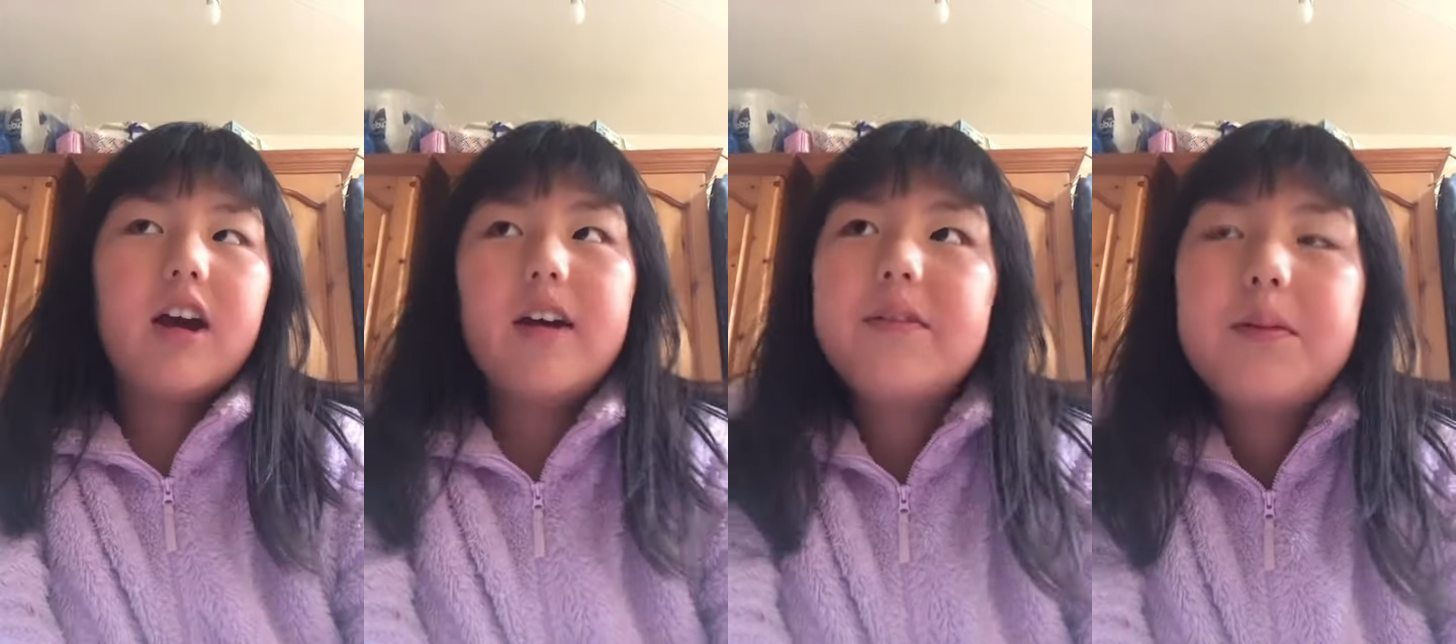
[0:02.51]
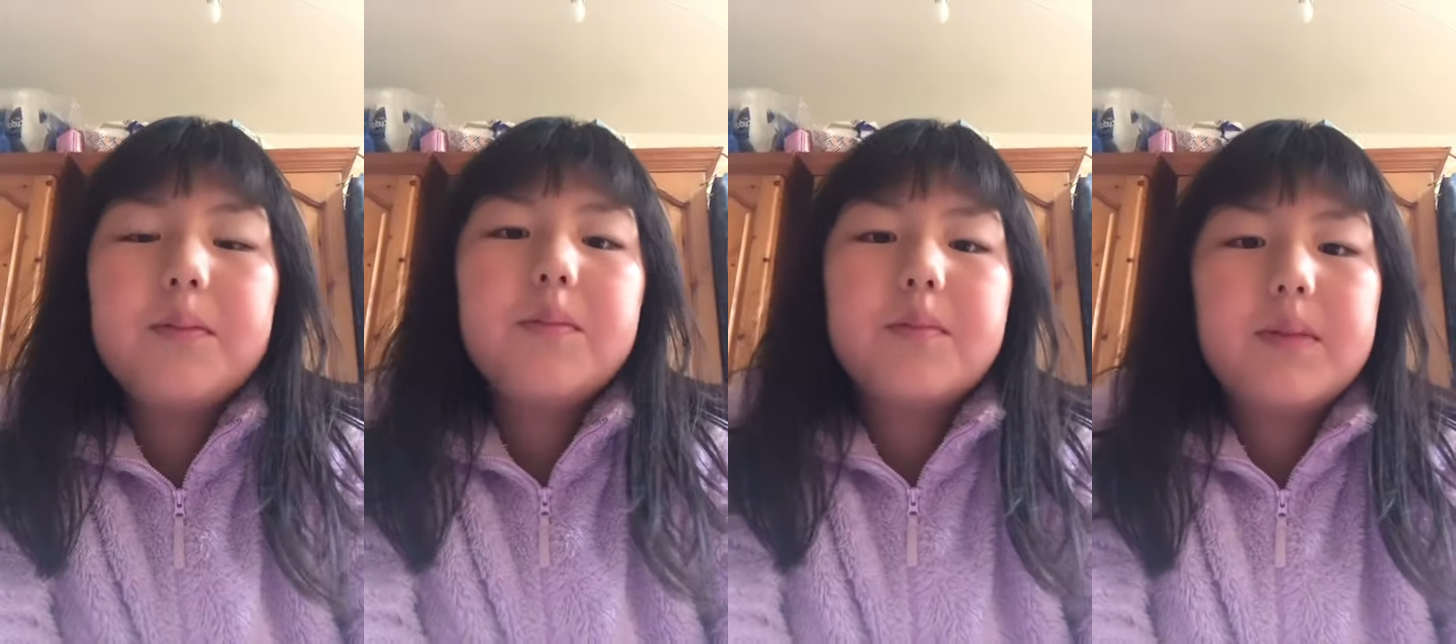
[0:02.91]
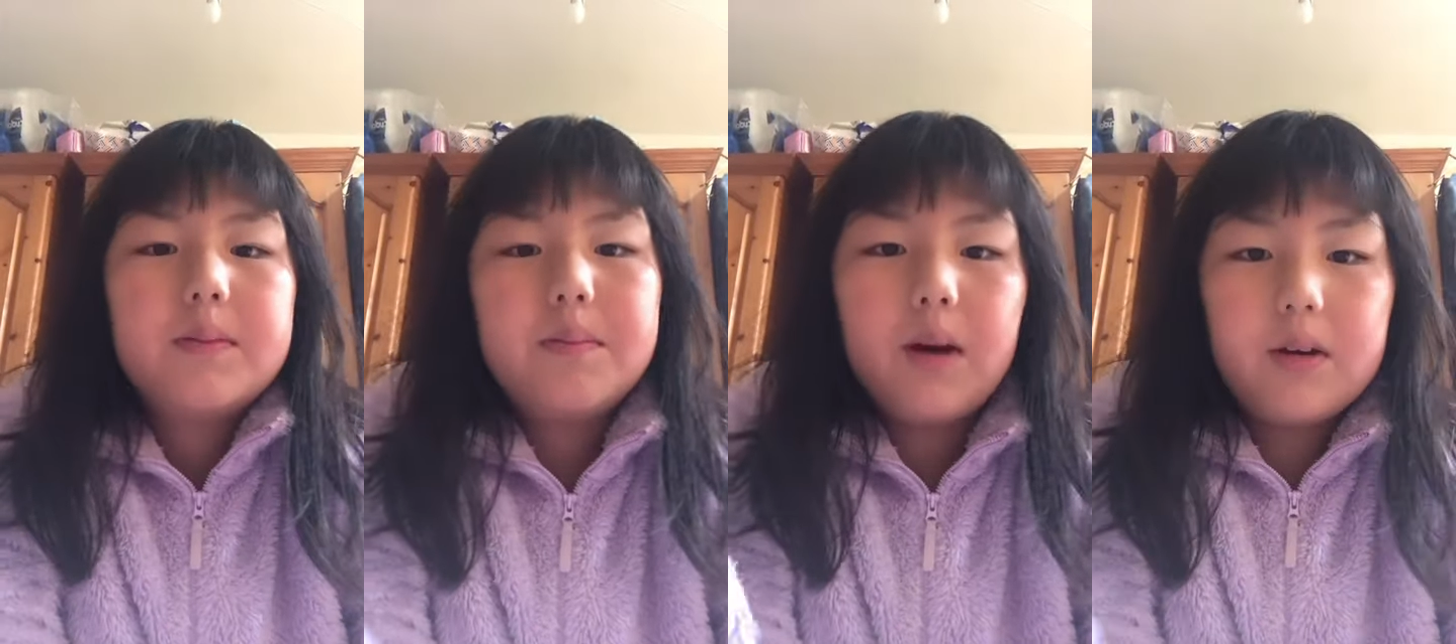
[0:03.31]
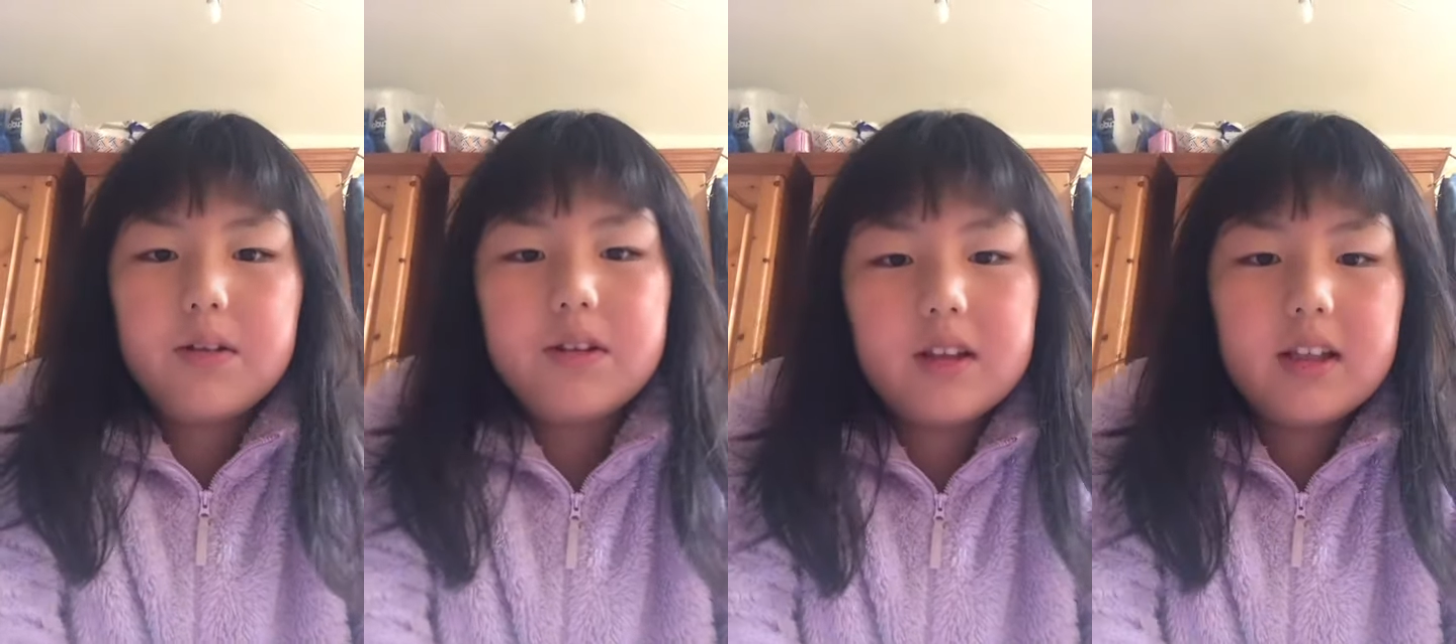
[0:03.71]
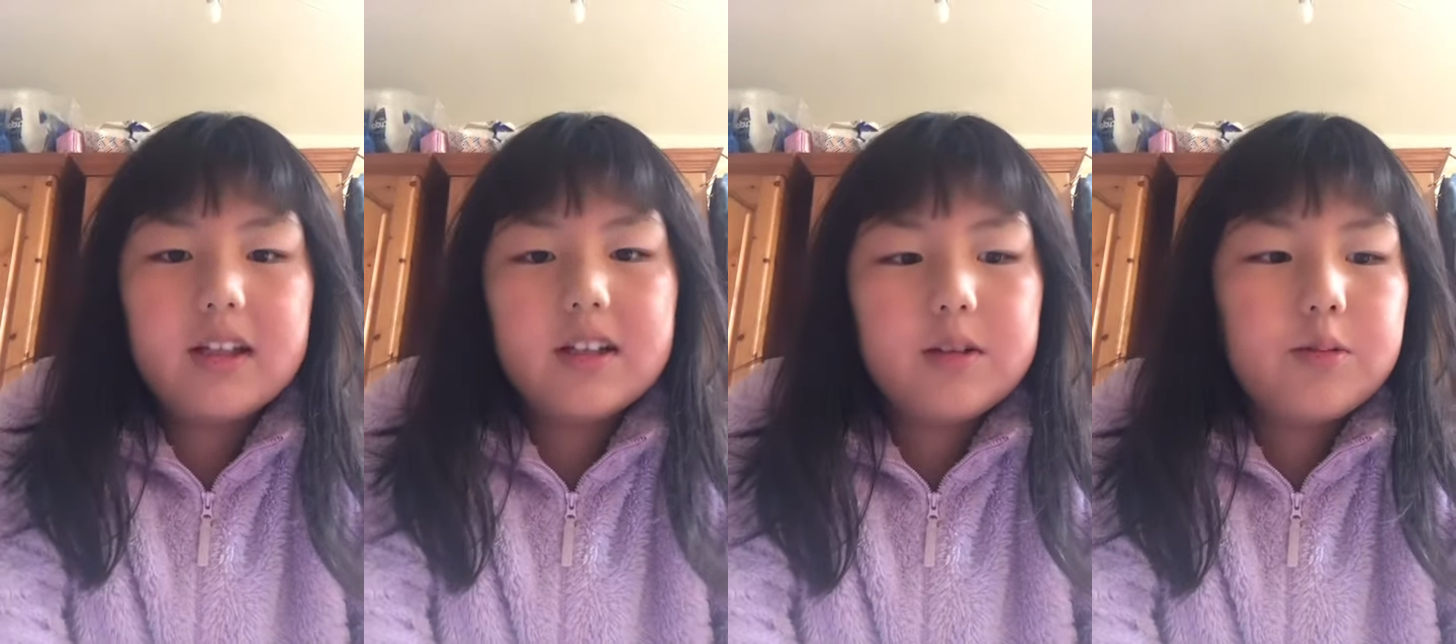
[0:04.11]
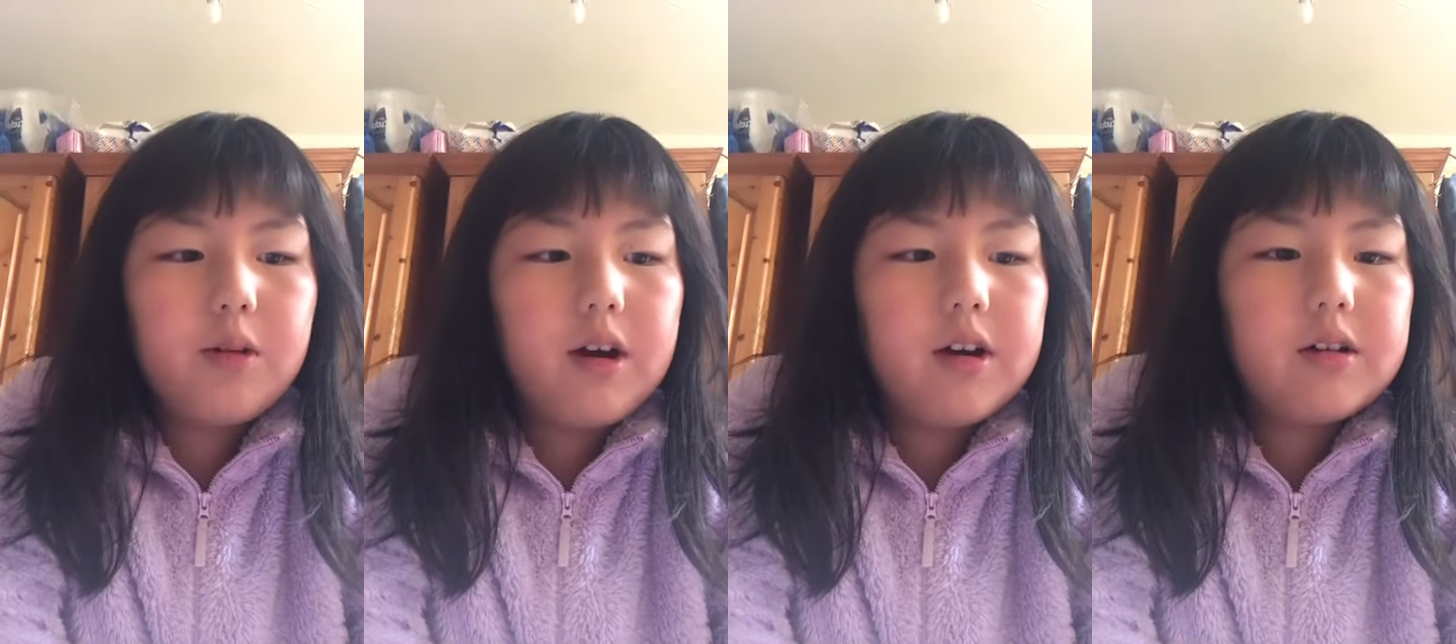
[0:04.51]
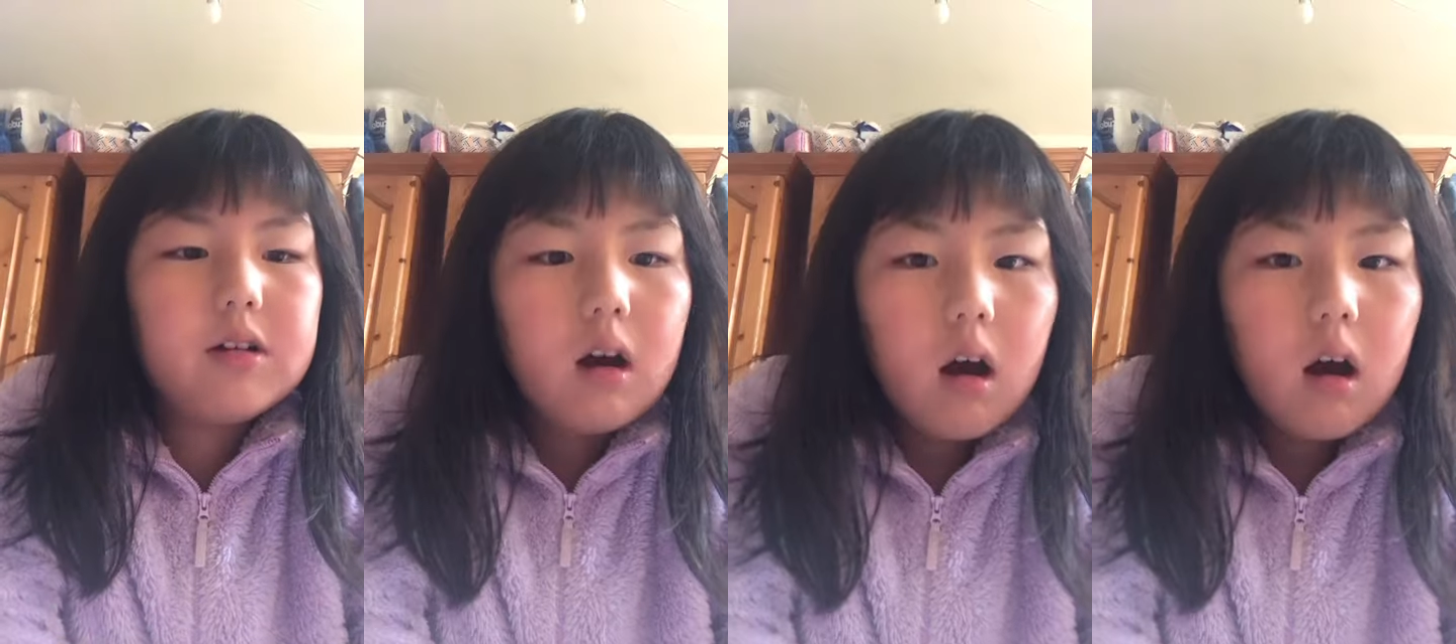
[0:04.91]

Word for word: haven't been posting in a while,